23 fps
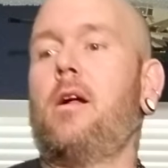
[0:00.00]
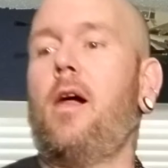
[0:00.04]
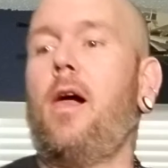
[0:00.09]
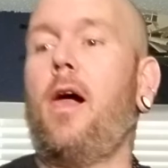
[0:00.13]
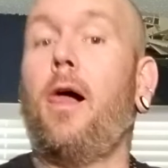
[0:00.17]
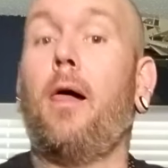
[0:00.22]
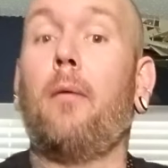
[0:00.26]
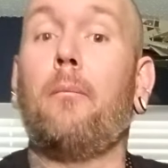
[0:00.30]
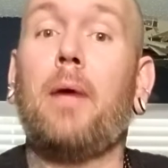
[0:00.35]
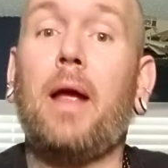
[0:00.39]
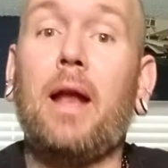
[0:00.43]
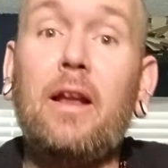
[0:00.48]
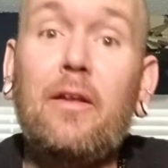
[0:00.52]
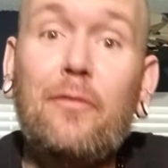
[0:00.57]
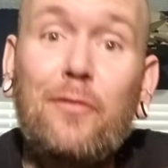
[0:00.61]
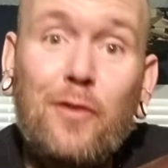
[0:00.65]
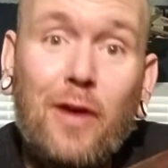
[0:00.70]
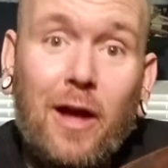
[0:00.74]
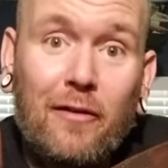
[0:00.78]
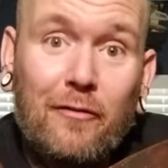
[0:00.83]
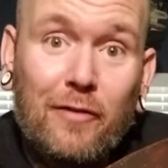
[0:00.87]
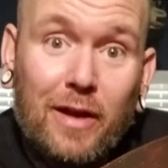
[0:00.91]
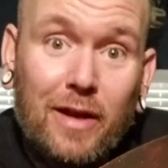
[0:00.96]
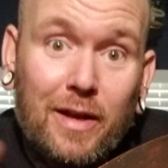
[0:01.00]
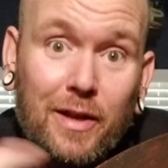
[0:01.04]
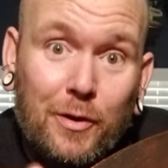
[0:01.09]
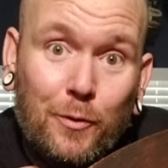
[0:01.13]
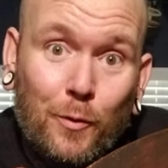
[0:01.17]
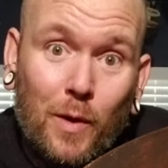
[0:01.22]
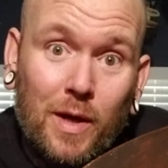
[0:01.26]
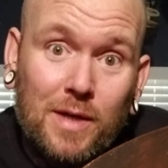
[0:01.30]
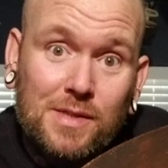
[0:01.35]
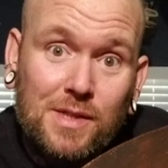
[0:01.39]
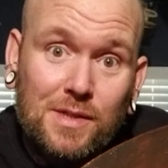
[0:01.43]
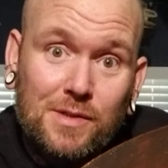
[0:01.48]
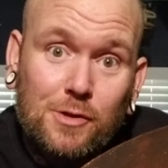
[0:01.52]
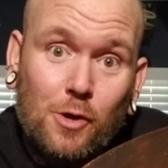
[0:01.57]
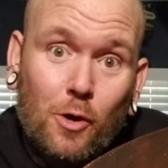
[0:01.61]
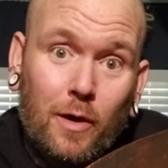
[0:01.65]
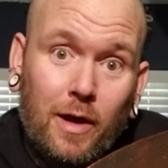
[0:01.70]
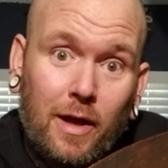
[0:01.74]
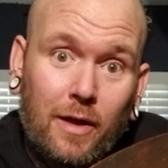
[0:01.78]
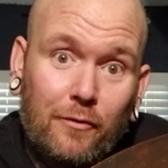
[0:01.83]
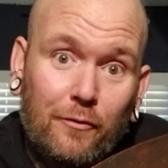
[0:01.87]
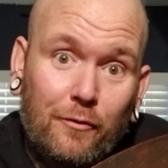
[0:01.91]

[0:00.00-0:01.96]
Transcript: And if you have any questions, go ahead